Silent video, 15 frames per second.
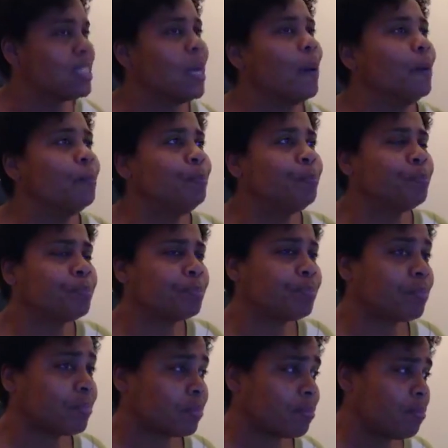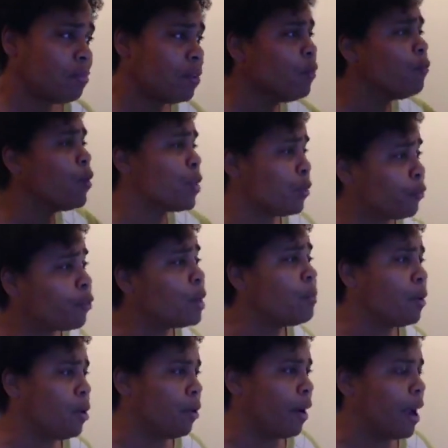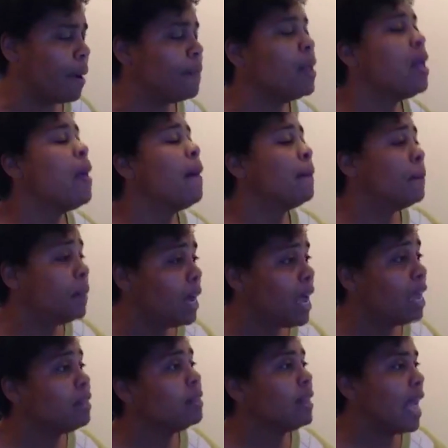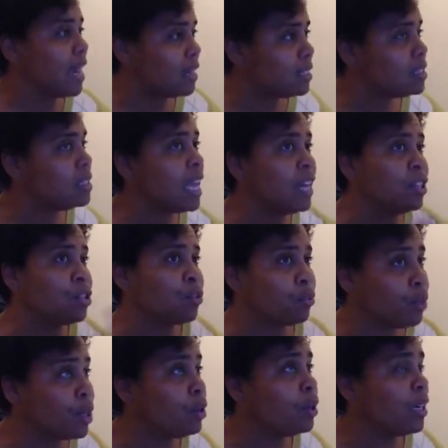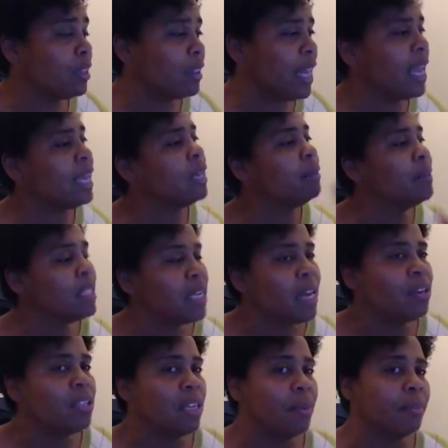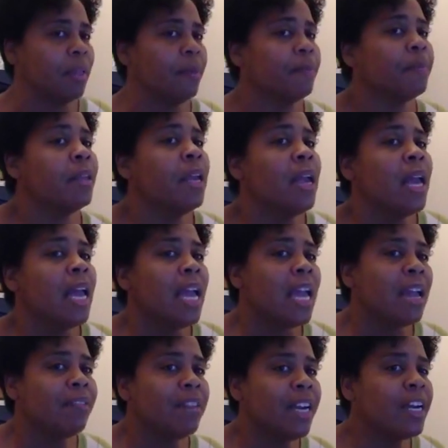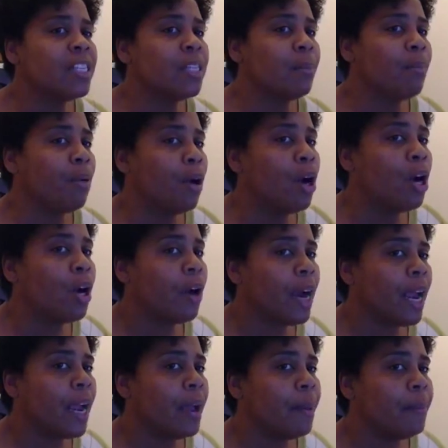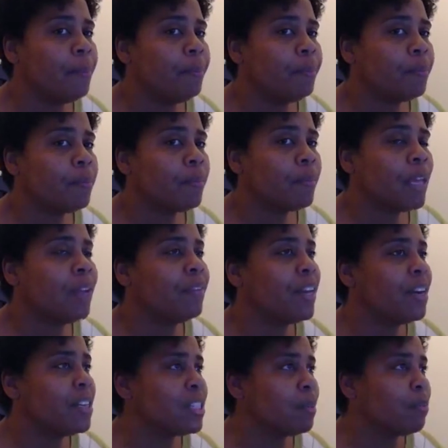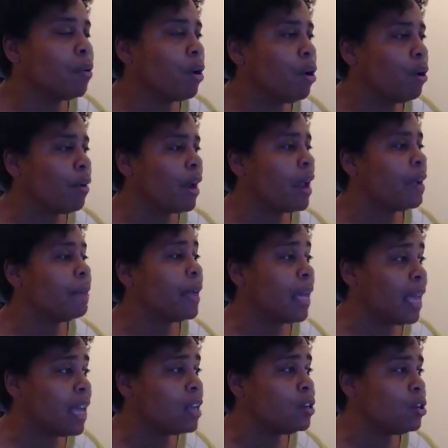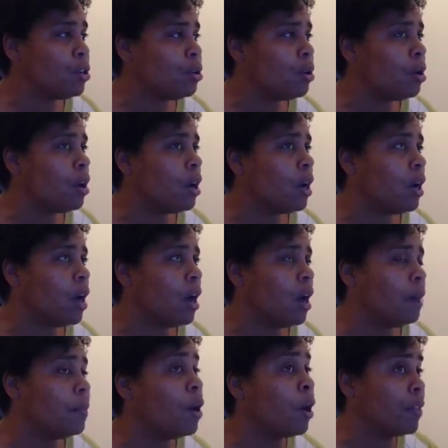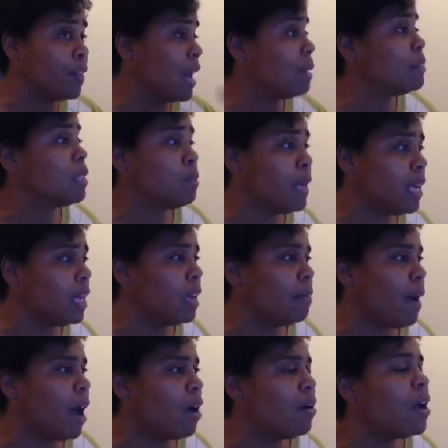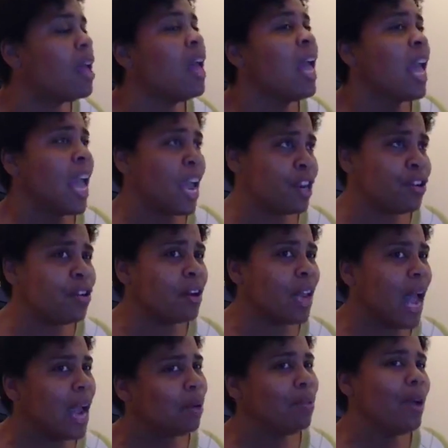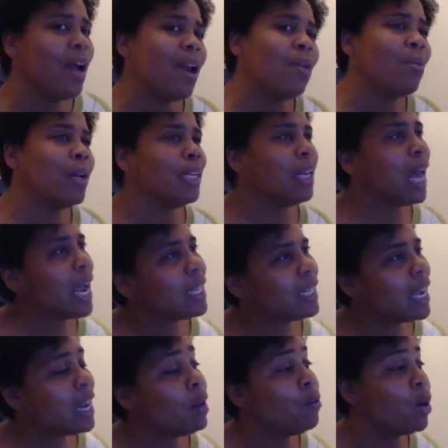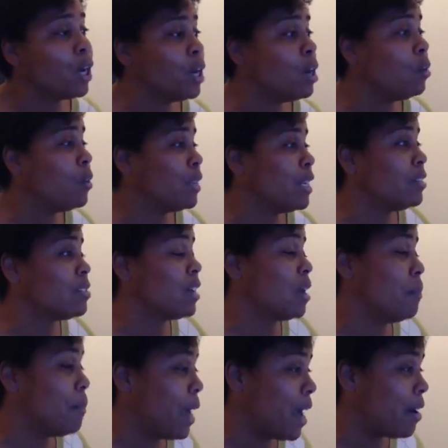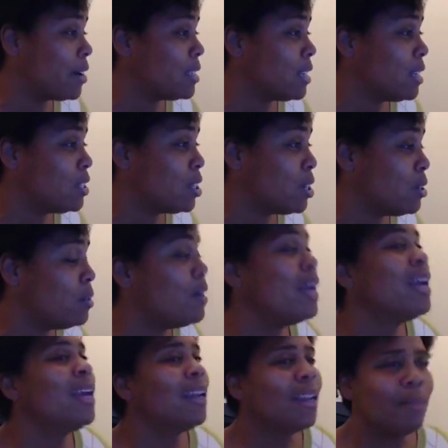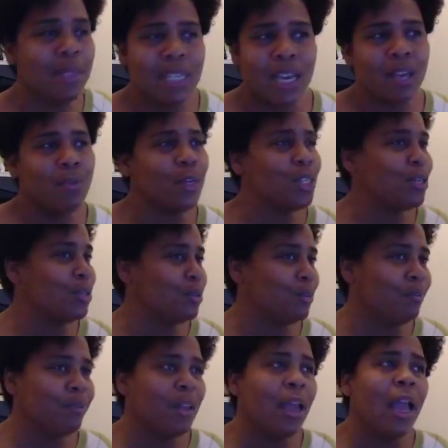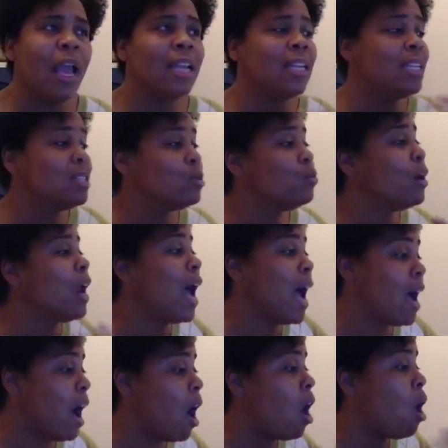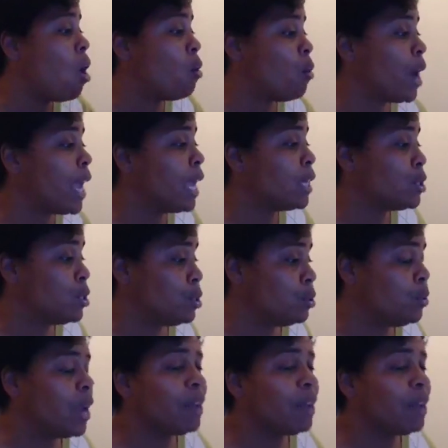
So for the free program, but that is a real good thing. And let me tell you something. If there's a program in your or that I'm speaking about, and you're like, well, I don't really like that, I want to know what there's a comparison to, let me tell you what you do. And this is what I always do.